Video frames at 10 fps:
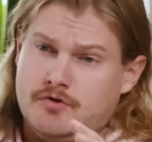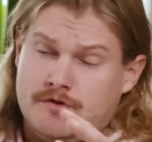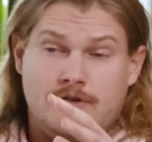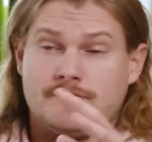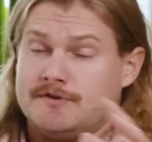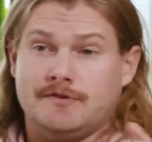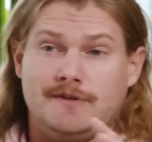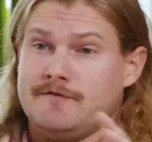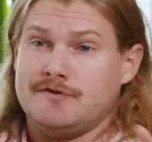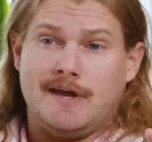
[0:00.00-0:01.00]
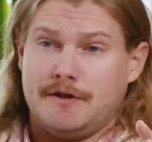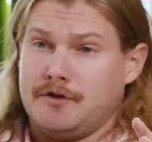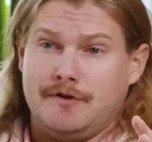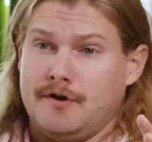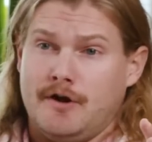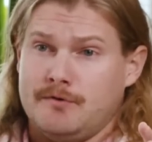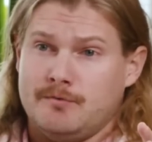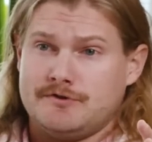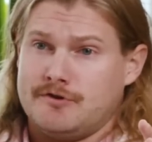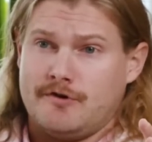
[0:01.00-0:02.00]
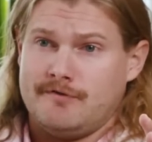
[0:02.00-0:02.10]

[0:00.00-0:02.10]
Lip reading: creators and shows. They